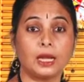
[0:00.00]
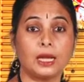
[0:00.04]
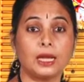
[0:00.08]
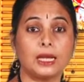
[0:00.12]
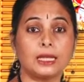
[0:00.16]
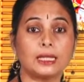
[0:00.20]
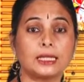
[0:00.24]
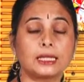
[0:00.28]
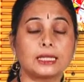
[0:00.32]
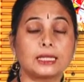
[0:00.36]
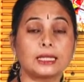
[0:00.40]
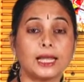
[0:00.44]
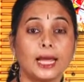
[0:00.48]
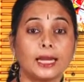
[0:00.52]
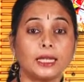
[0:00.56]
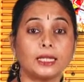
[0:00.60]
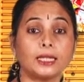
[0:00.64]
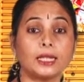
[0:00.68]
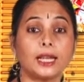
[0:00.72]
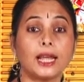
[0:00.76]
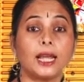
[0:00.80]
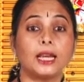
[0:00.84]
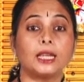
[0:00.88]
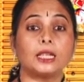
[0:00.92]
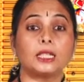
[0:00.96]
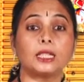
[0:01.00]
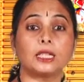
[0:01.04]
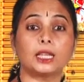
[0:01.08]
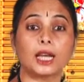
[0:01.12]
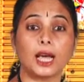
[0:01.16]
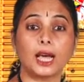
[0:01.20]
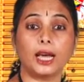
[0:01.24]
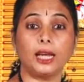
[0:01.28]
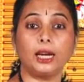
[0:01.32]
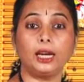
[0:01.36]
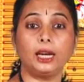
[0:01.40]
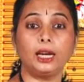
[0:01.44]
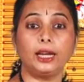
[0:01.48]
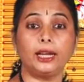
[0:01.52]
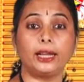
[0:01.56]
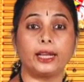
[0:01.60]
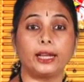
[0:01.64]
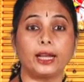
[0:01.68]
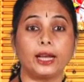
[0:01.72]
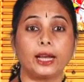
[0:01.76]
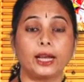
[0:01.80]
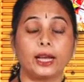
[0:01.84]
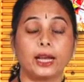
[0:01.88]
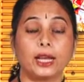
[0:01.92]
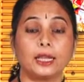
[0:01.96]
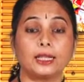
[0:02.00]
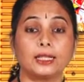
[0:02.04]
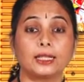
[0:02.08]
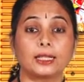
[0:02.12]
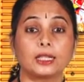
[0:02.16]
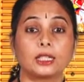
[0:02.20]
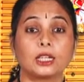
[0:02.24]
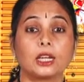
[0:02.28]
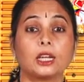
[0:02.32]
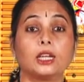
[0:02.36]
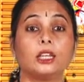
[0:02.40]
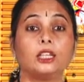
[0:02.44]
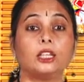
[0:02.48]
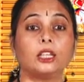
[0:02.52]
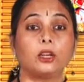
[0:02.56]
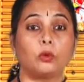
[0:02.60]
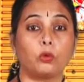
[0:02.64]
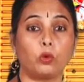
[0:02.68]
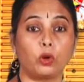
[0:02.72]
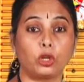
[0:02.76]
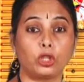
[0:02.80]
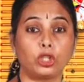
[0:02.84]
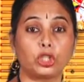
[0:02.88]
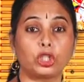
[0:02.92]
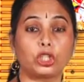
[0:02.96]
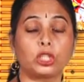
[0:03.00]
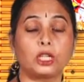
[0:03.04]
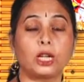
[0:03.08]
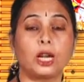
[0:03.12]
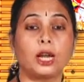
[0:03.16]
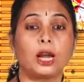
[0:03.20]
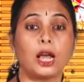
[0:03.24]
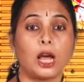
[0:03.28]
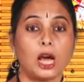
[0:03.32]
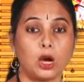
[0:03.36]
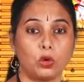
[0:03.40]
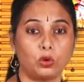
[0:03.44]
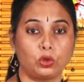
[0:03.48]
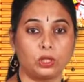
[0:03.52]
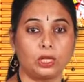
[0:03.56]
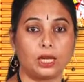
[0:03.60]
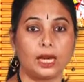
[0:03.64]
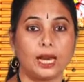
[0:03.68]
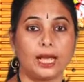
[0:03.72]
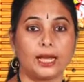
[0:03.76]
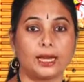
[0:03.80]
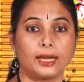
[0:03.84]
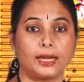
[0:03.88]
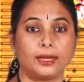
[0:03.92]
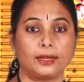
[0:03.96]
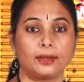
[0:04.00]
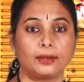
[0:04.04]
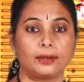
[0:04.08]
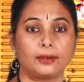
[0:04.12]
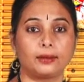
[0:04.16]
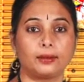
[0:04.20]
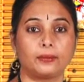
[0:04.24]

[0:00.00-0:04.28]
is set entirely against devotional outline.